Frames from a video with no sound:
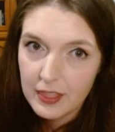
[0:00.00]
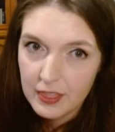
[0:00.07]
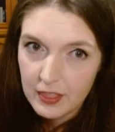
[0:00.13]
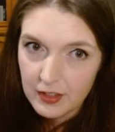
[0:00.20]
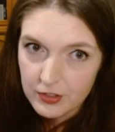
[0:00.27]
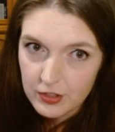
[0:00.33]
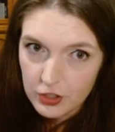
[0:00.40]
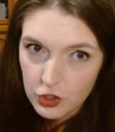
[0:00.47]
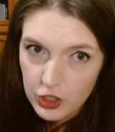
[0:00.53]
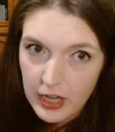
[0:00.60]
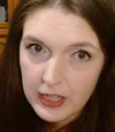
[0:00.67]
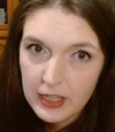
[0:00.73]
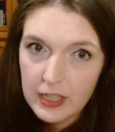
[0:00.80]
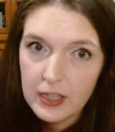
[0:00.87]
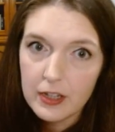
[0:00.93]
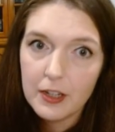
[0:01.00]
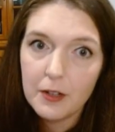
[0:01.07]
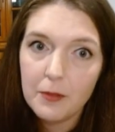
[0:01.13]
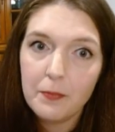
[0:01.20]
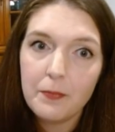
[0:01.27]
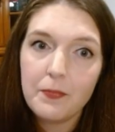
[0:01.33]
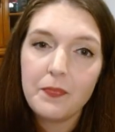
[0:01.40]
there's a check
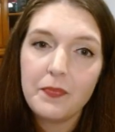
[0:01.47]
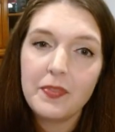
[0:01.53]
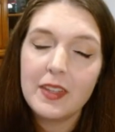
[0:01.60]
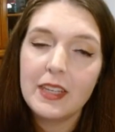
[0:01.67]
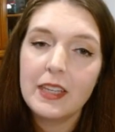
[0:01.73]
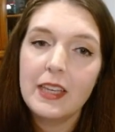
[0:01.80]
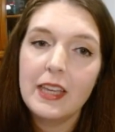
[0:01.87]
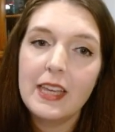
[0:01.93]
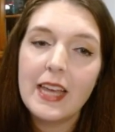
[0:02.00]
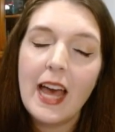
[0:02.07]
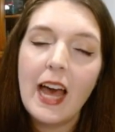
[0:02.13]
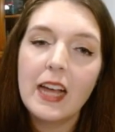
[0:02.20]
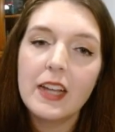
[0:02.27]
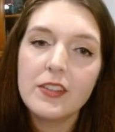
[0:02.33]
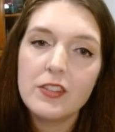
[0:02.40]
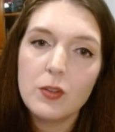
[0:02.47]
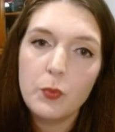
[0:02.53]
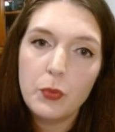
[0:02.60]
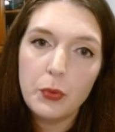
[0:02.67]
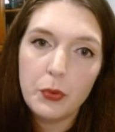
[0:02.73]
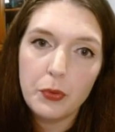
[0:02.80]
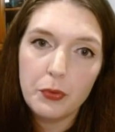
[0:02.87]
here. King has to
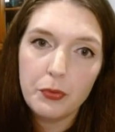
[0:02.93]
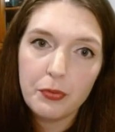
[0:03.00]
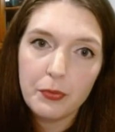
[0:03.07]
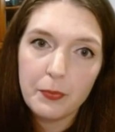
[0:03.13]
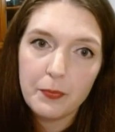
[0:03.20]
move.